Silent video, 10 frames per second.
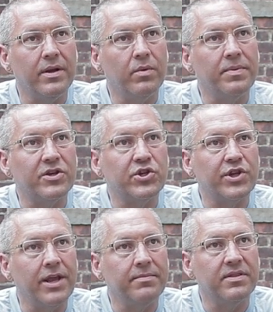it would be a
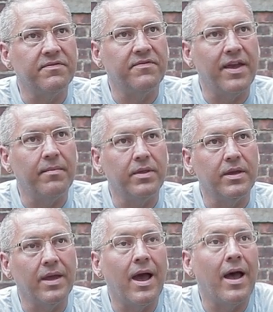shame to the
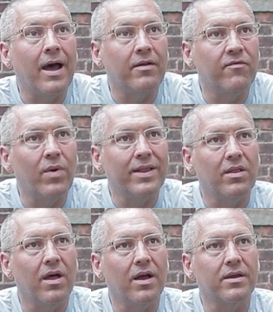family, out of
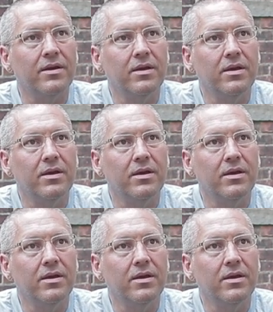wedlock.